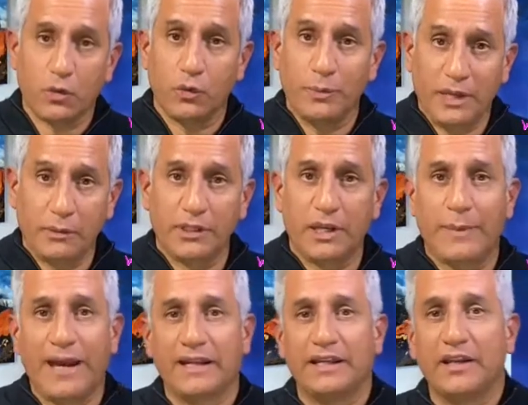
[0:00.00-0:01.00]
we'll be able to get
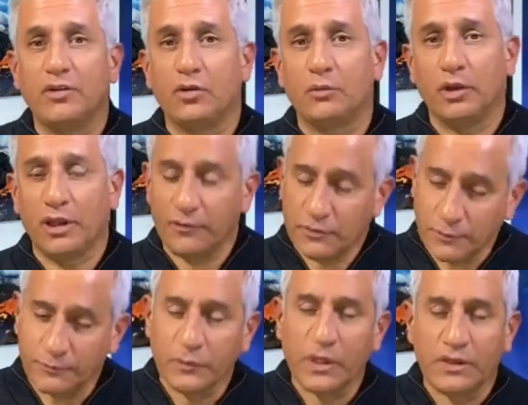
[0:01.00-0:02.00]
back to that normal life. So
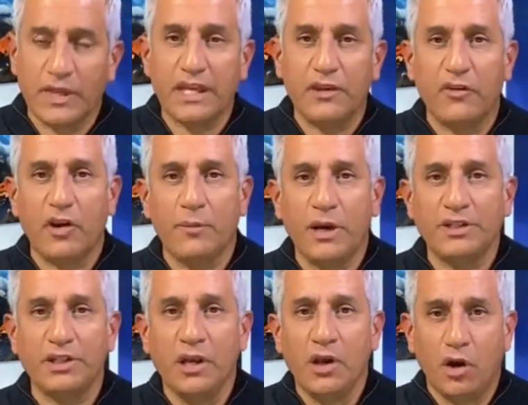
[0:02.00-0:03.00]
thank you very much.